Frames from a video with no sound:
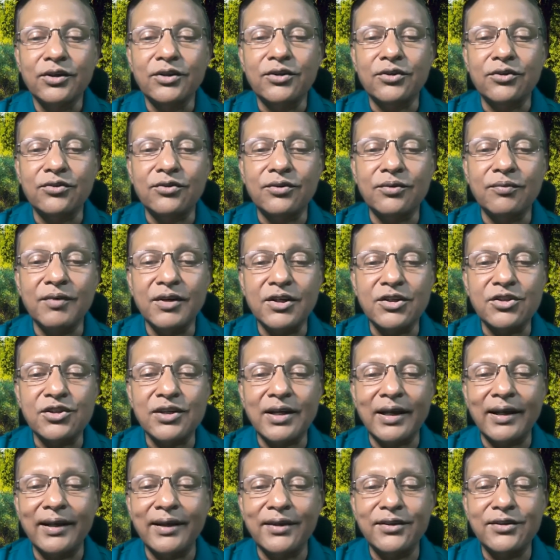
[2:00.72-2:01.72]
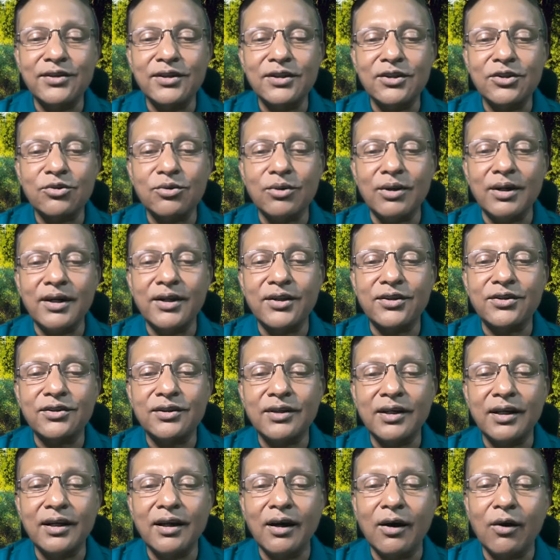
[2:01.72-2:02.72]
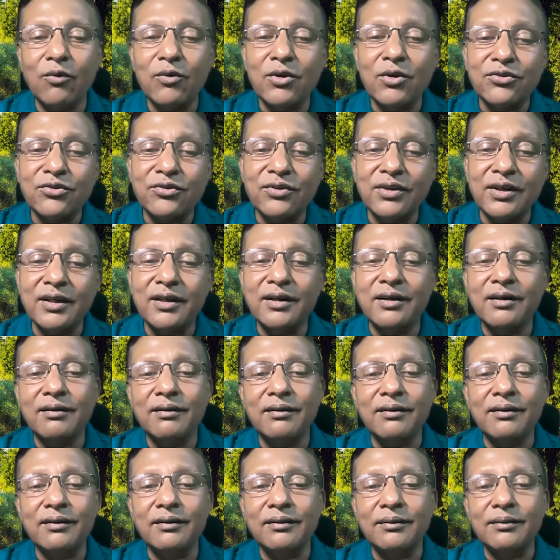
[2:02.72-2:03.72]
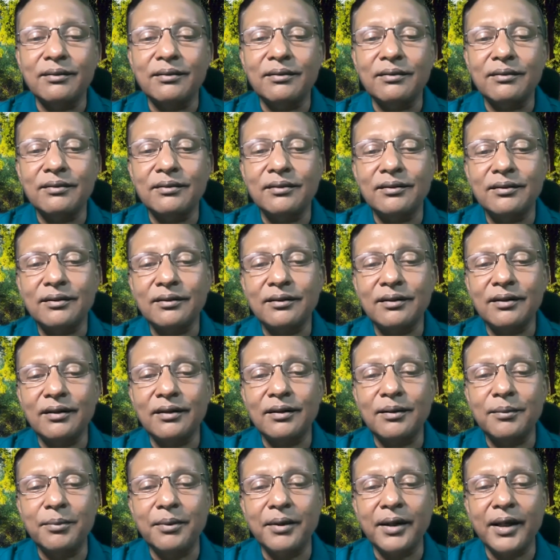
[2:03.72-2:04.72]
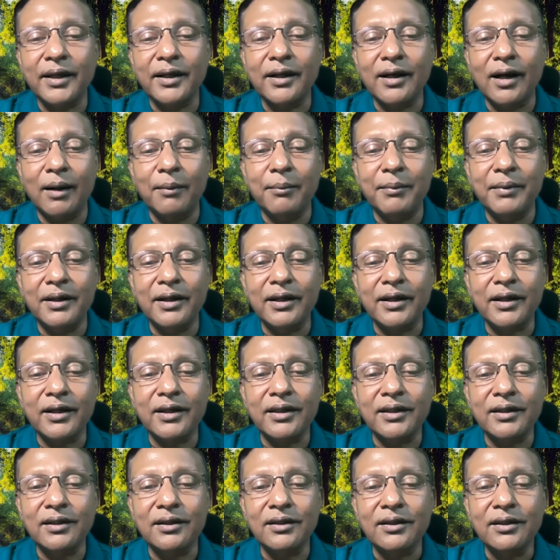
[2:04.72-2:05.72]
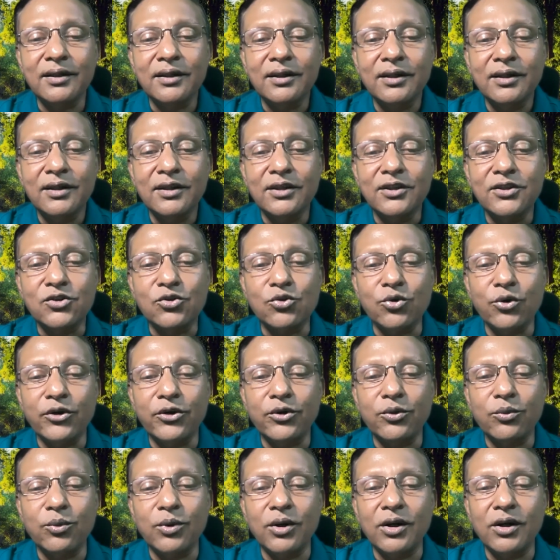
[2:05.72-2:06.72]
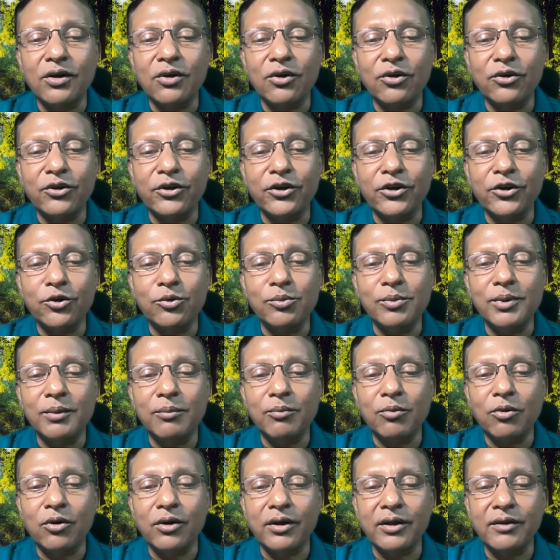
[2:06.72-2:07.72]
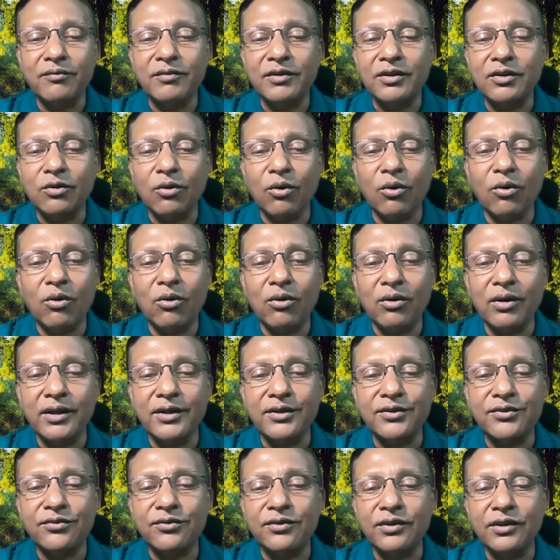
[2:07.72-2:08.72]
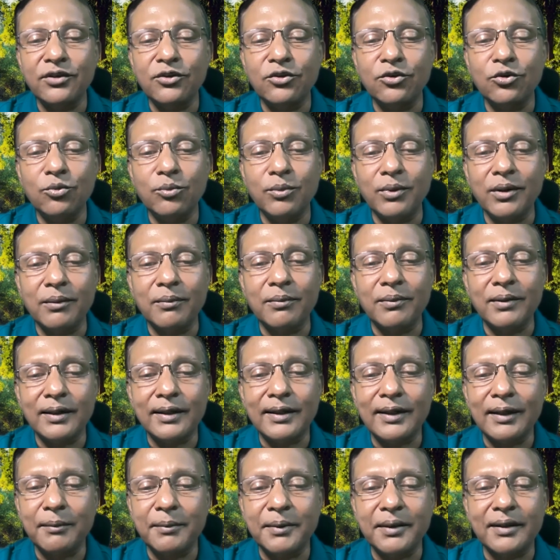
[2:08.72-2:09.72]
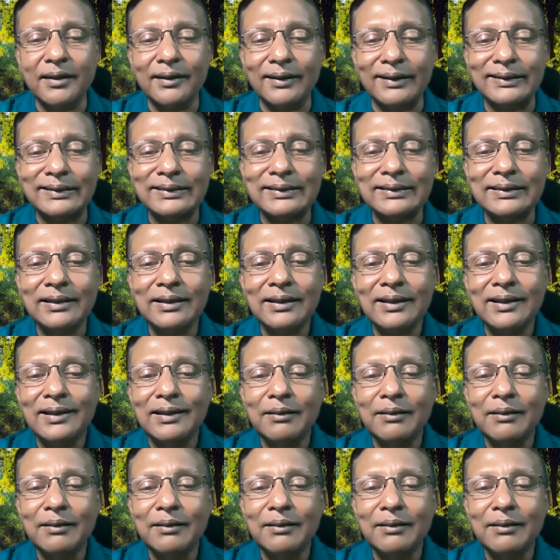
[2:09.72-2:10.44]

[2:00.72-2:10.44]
It is even challenging to understand a single herb like amalaki is going to work on the human body with all its innumerable chemicals.